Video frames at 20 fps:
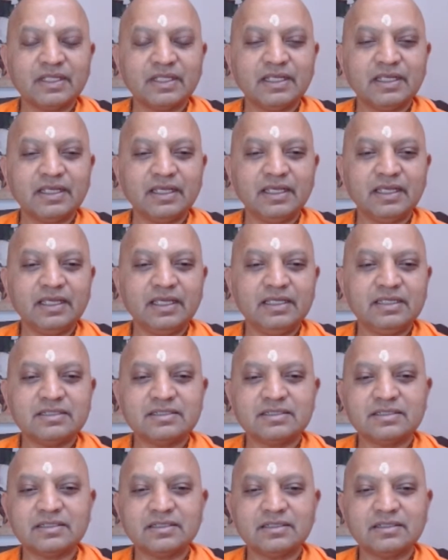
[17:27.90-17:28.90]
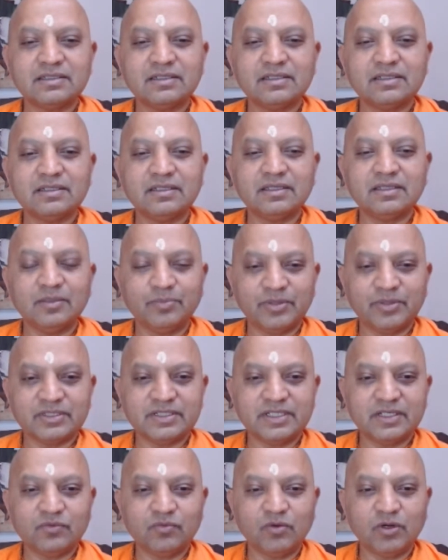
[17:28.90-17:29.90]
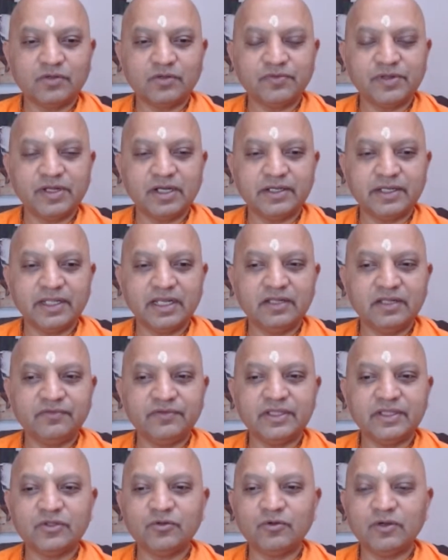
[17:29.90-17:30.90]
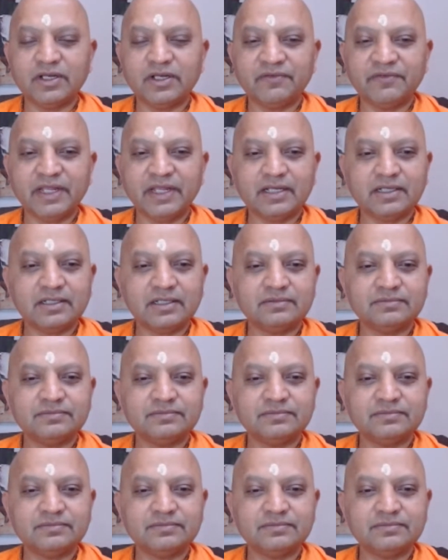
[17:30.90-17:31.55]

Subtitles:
is the present, what we are dealing with. You are awake.